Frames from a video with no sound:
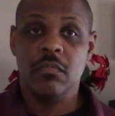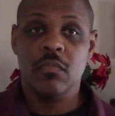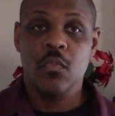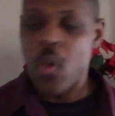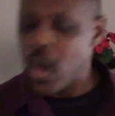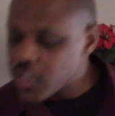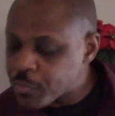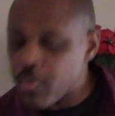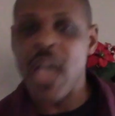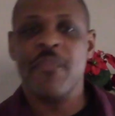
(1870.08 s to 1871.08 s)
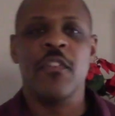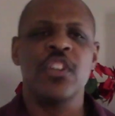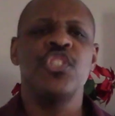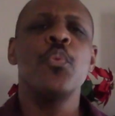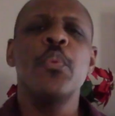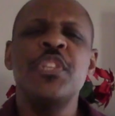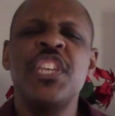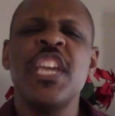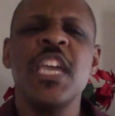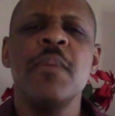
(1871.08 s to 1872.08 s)
One is prideful because you would
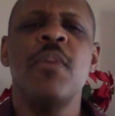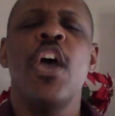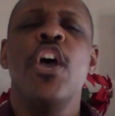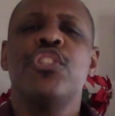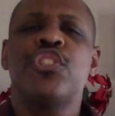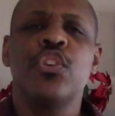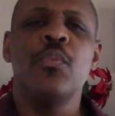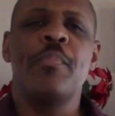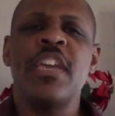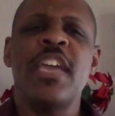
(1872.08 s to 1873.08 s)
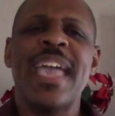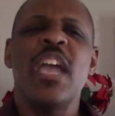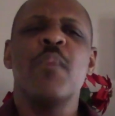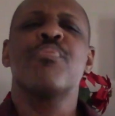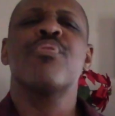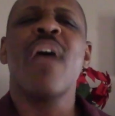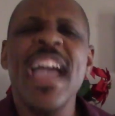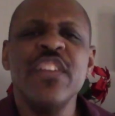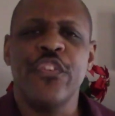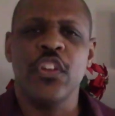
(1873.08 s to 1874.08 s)
deem to be
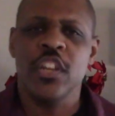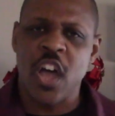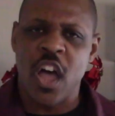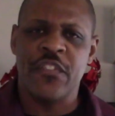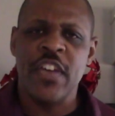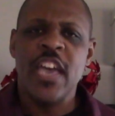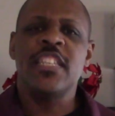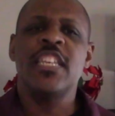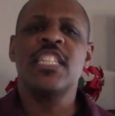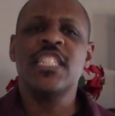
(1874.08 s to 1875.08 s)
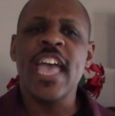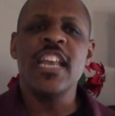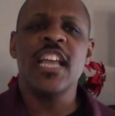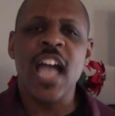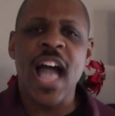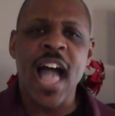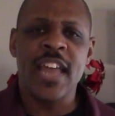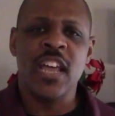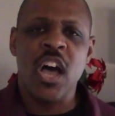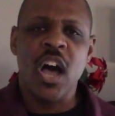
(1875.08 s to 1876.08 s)
prideful enough to say to
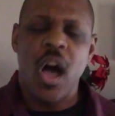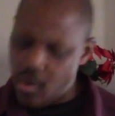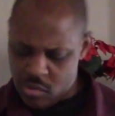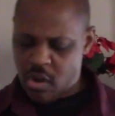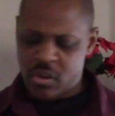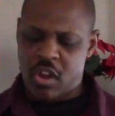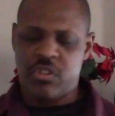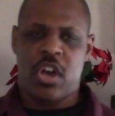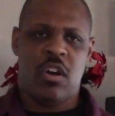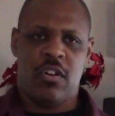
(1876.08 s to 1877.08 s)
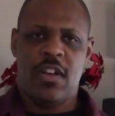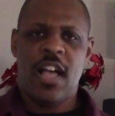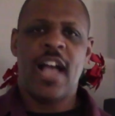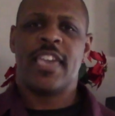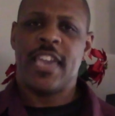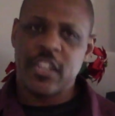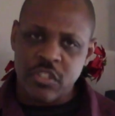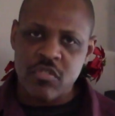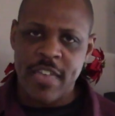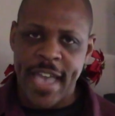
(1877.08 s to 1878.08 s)
God, oh, no, no, no, I can't
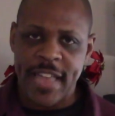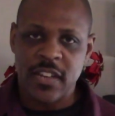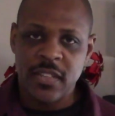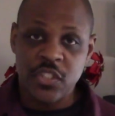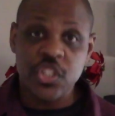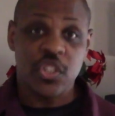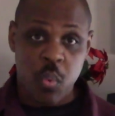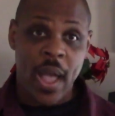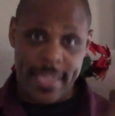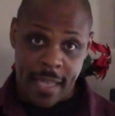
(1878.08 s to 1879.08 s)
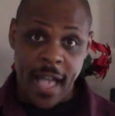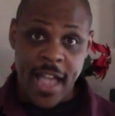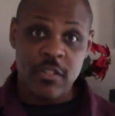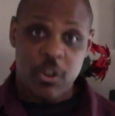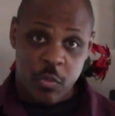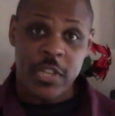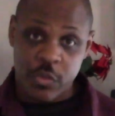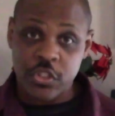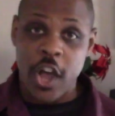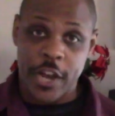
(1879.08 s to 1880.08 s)
do that. This is why God, when he
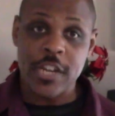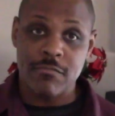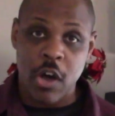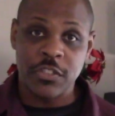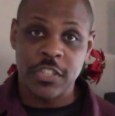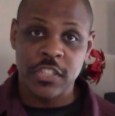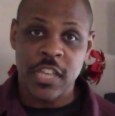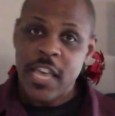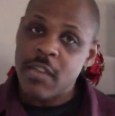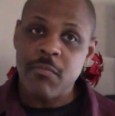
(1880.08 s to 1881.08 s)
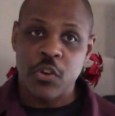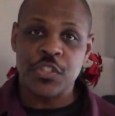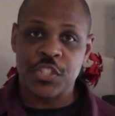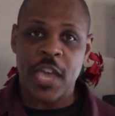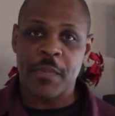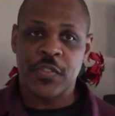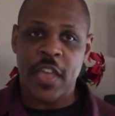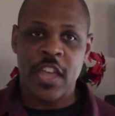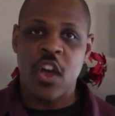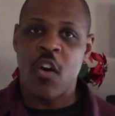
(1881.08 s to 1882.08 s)
was talking to Moses and Moses kept
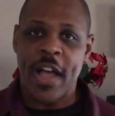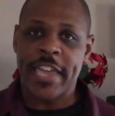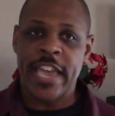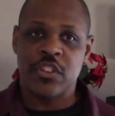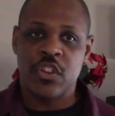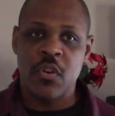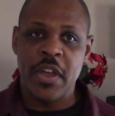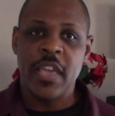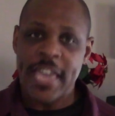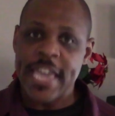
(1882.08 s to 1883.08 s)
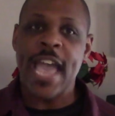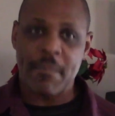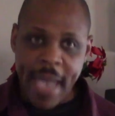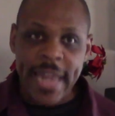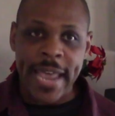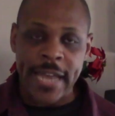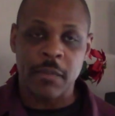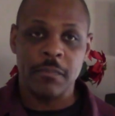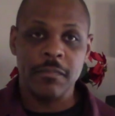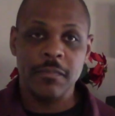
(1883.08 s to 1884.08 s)
saying, No, I can't do it, he got mad at him.